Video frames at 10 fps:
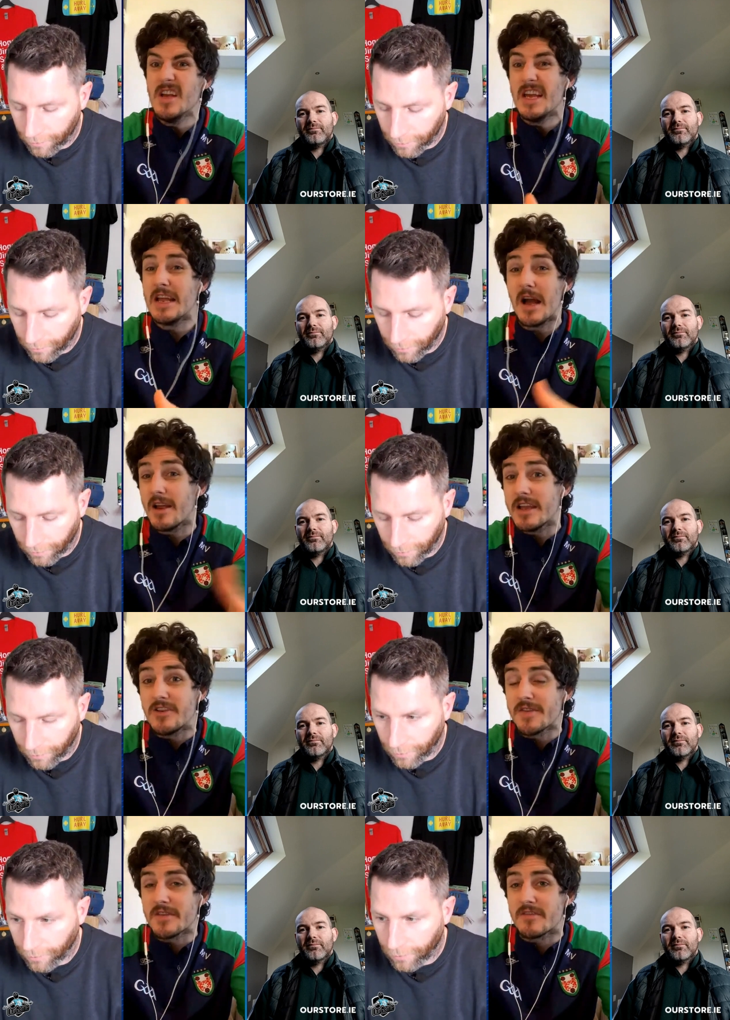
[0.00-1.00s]
Speaker 1: He I, he
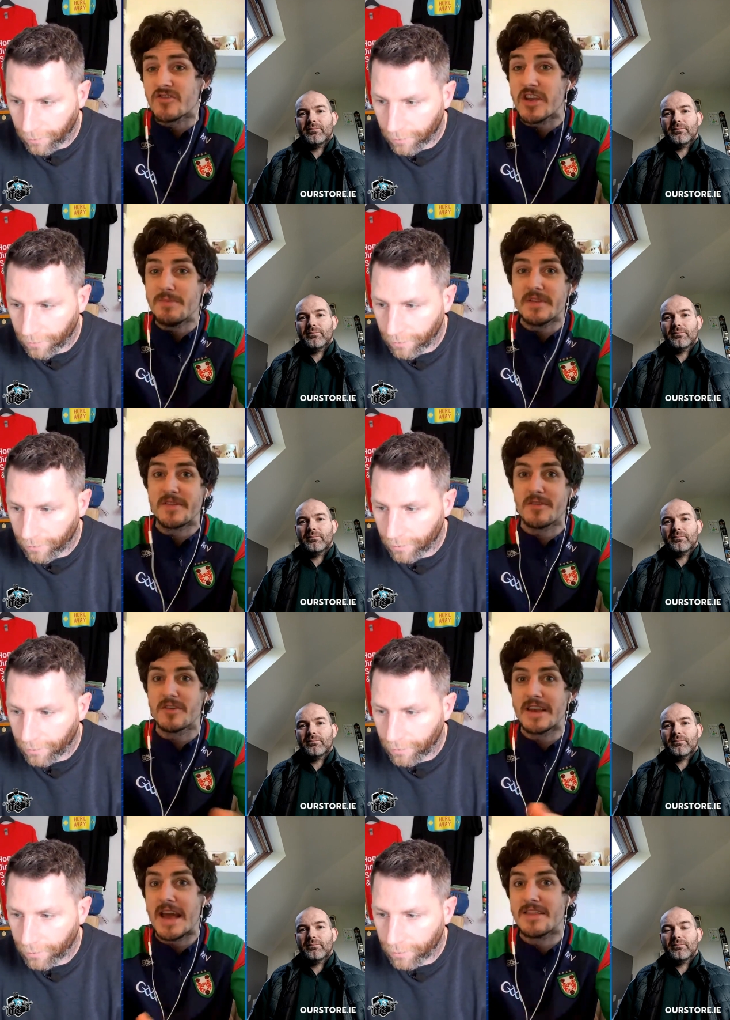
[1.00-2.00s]
doesn't strike me as the
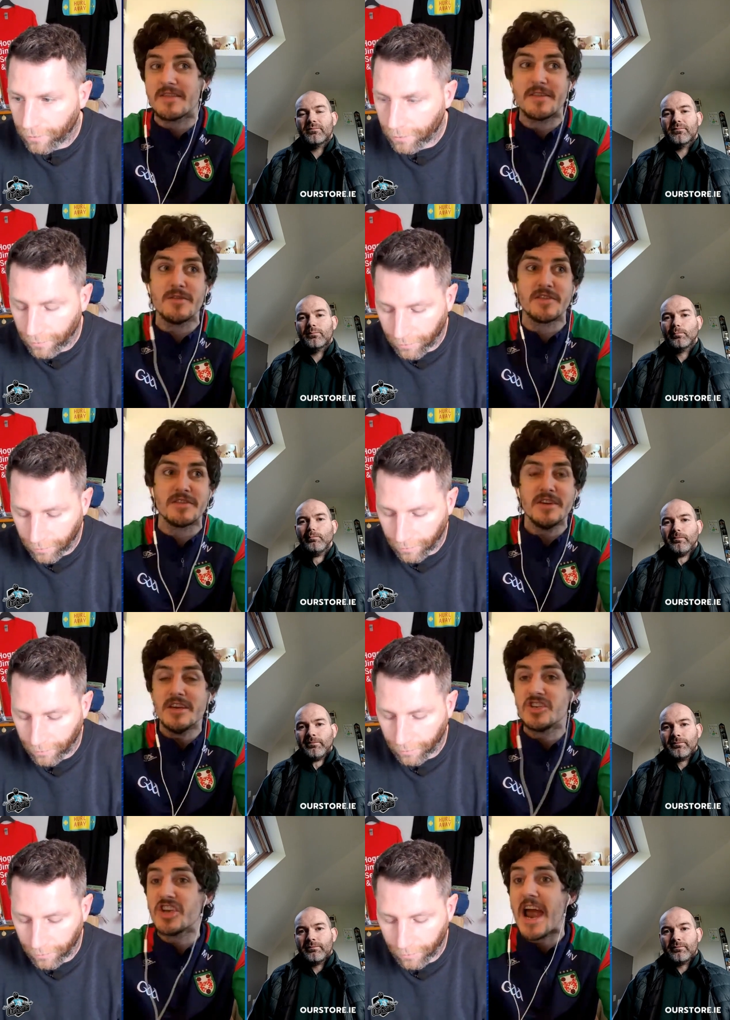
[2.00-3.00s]
sort of lad that's using
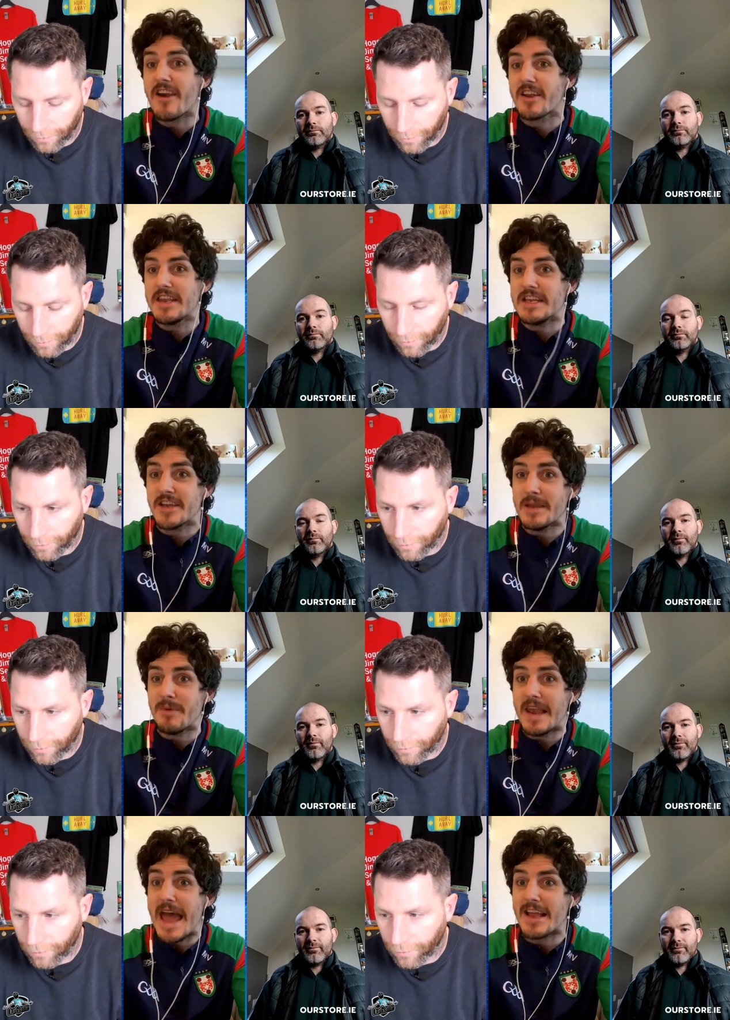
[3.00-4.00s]
jargony type
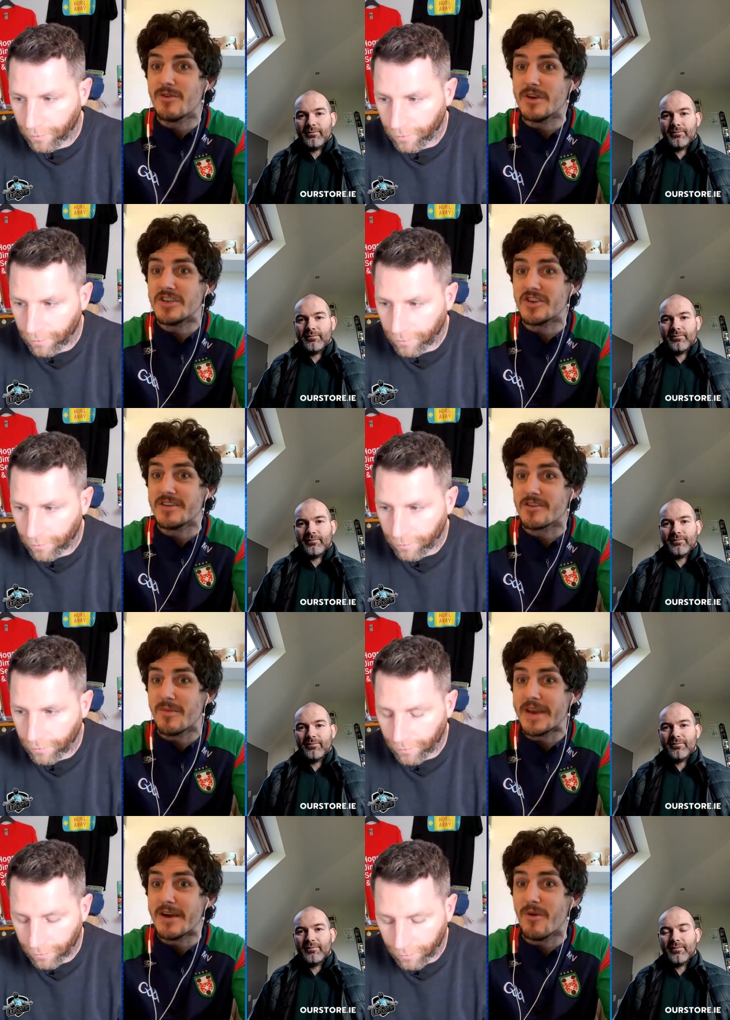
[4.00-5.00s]
of language and
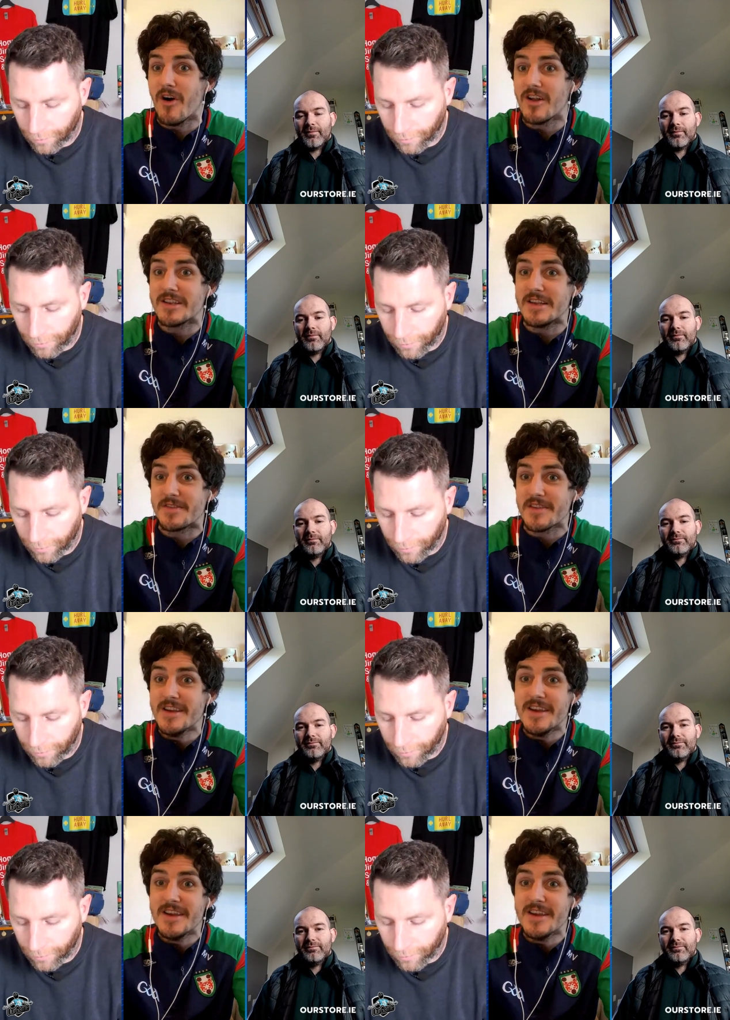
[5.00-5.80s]
coming out all these.